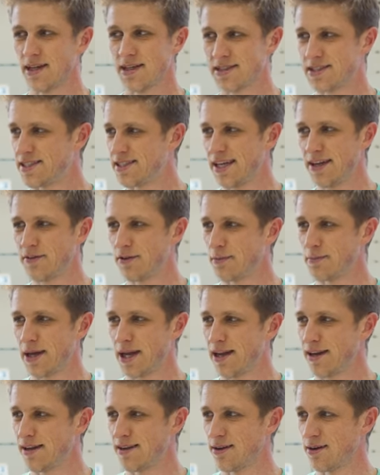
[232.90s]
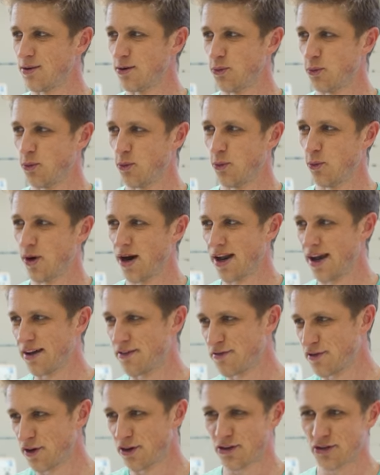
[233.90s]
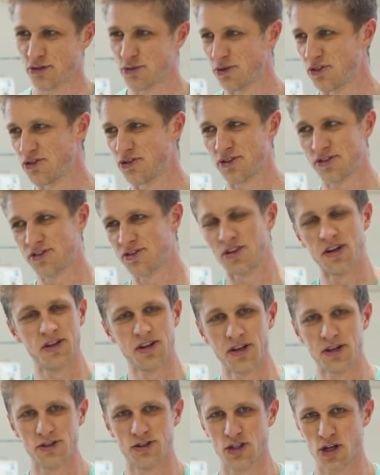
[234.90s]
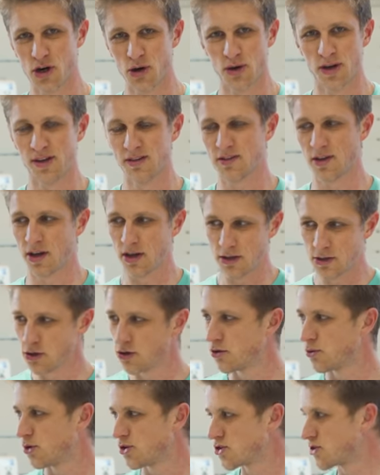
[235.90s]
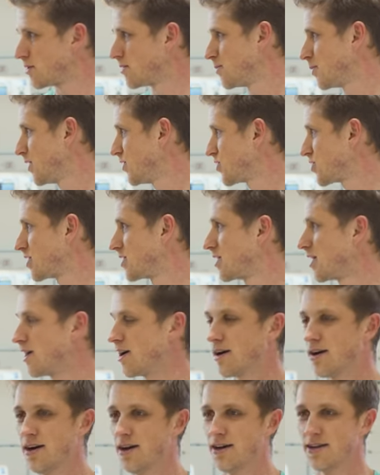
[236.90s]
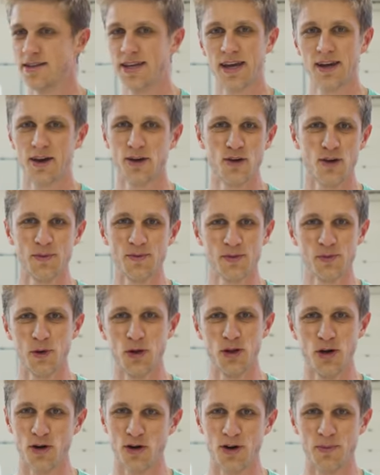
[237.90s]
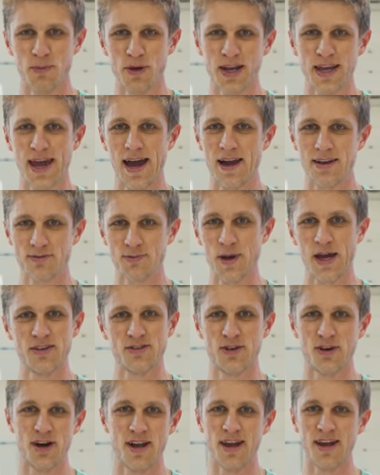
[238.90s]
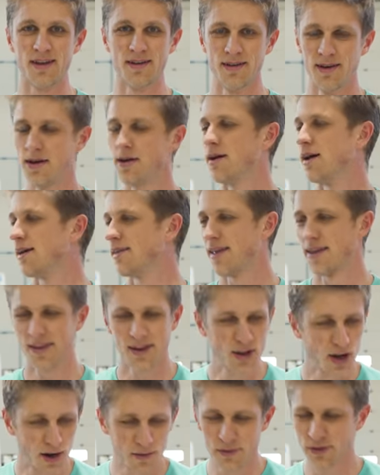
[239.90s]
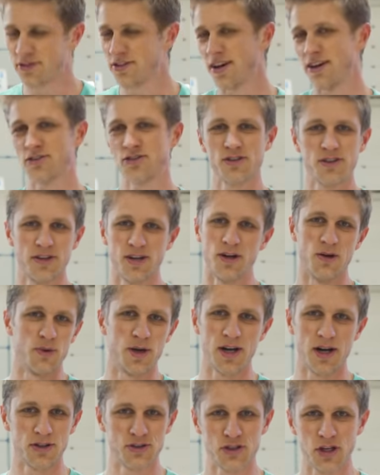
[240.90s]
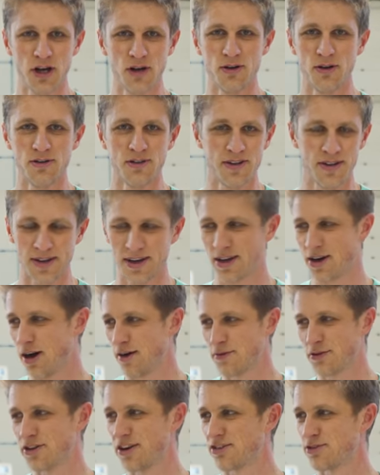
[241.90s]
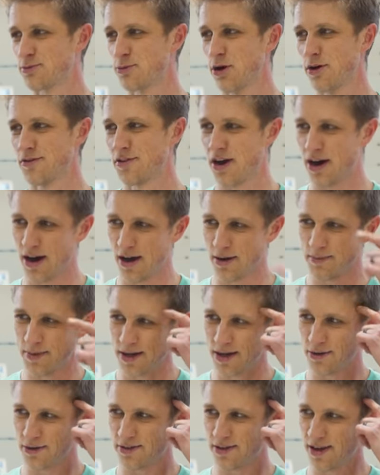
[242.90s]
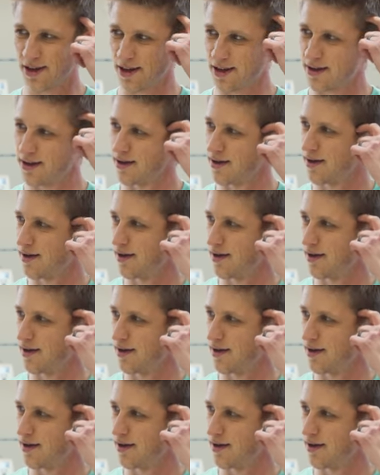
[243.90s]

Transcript: Stephen made what at first was just a little joke. He's like, dude, we should, we should uh, take our Grimsmo logo and put a gas mask on it. And then the conversation, you know, we all chuckled and the conversation moved on, but I was like,